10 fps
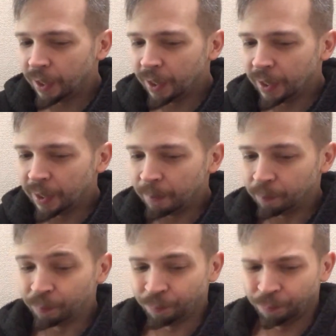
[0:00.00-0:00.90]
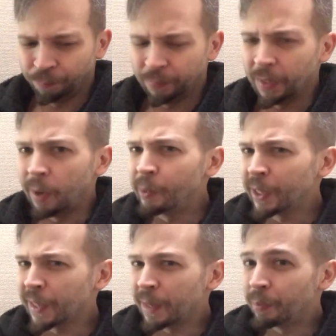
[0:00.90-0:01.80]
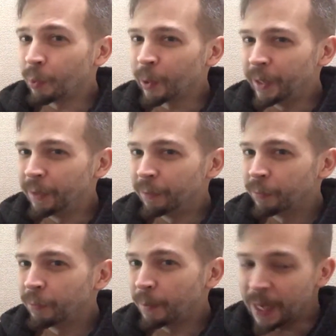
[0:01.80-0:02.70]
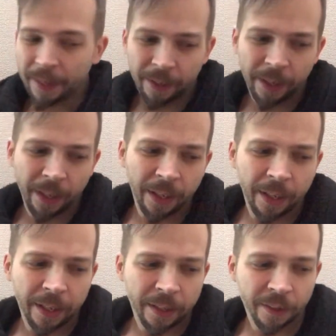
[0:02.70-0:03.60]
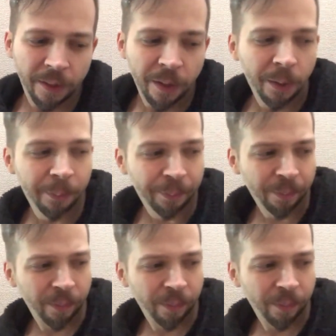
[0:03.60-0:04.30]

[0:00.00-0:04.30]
I want to say, important for me. So